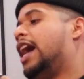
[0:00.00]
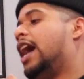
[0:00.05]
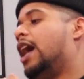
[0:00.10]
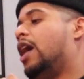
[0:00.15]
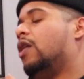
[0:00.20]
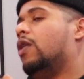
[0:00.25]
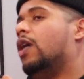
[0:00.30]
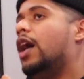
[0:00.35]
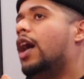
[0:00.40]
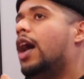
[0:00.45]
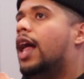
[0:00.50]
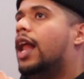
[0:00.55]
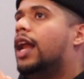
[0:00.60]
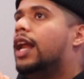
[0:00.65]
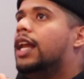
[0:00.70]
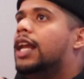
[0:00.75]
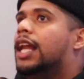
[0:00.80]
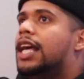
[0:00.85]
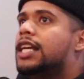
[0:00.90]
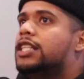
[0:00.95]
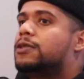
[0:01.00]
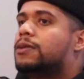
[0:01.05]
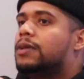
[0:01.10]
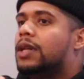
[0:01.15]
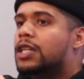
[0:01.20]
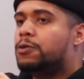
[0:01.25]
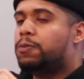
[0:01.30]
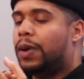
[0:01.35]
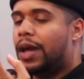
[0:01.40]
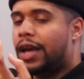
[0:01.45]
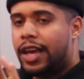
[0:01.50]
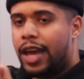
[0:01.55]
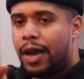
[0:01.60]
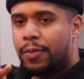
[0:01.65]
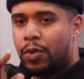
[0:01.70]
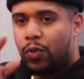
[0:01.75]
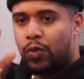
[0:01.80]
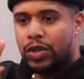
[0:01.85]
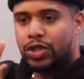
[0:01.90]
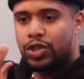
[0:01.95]
Now, let's play a
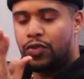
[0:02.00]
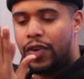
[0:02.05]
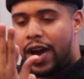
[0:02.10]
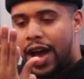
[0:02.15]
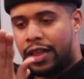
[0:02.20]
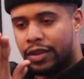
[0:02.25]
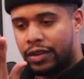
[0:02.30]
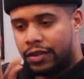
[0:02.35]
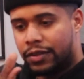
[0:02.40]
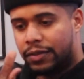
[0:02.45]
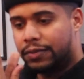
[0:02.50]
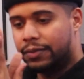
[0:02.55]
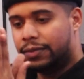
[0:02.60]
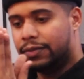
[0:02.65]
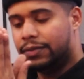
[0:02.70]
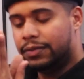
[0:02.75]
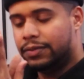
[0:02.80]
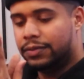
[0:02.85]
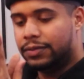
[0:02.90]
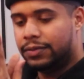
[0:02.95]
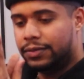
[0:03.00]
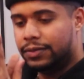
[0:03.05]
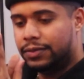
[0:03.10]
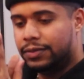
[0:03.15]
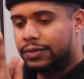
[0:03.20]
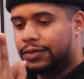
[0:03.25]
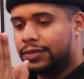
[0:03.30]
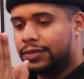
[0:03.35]
game of Would You Rather. Okay.